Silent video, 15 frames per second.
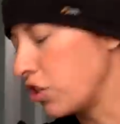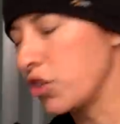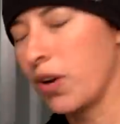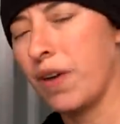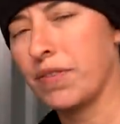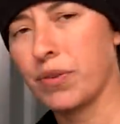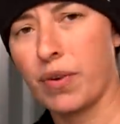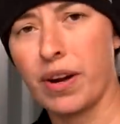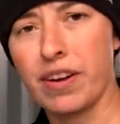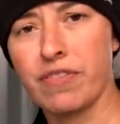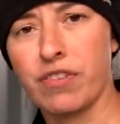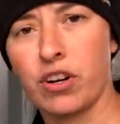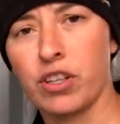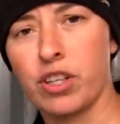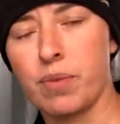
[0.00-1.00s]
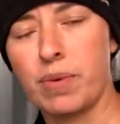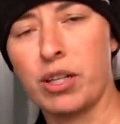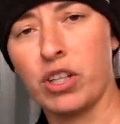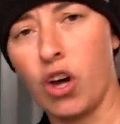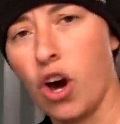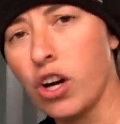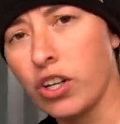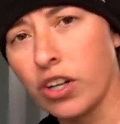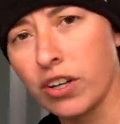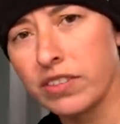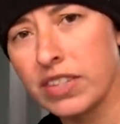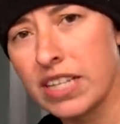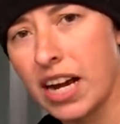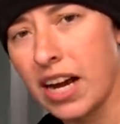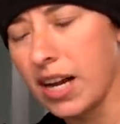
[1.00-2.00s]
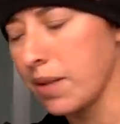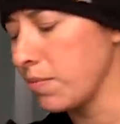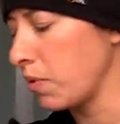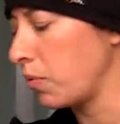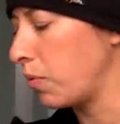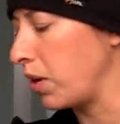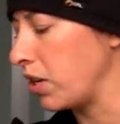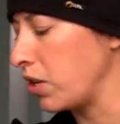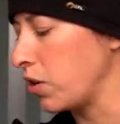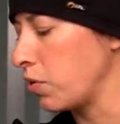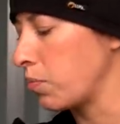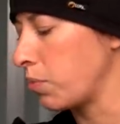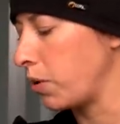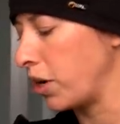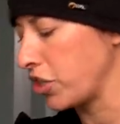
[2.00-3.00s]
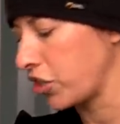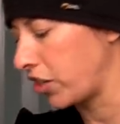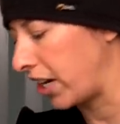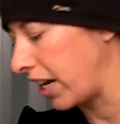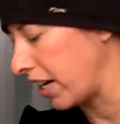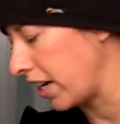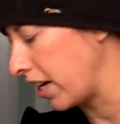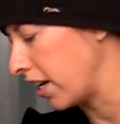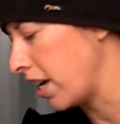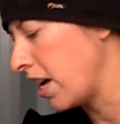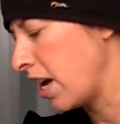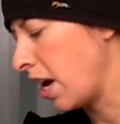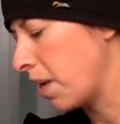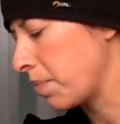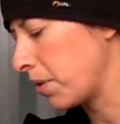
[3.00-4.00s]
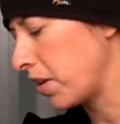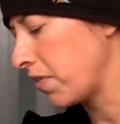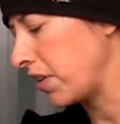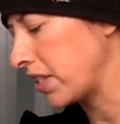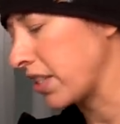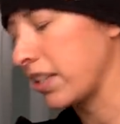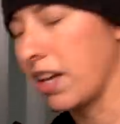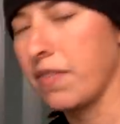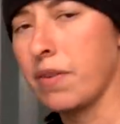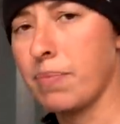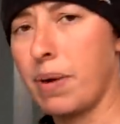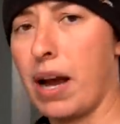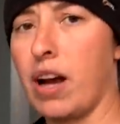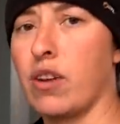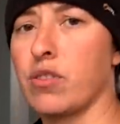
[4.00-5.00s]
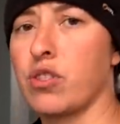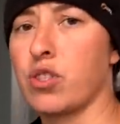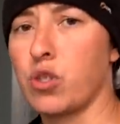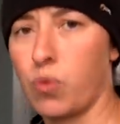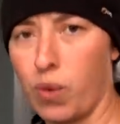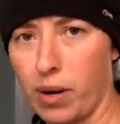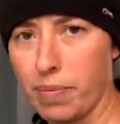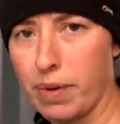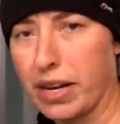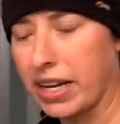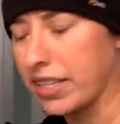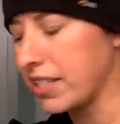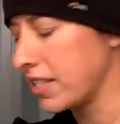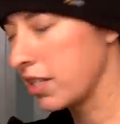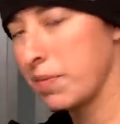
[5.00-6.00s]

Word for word: You do have to run it for a little bit longer of a time when you pressure can it I believe it's 11 pounds, 20 minutes.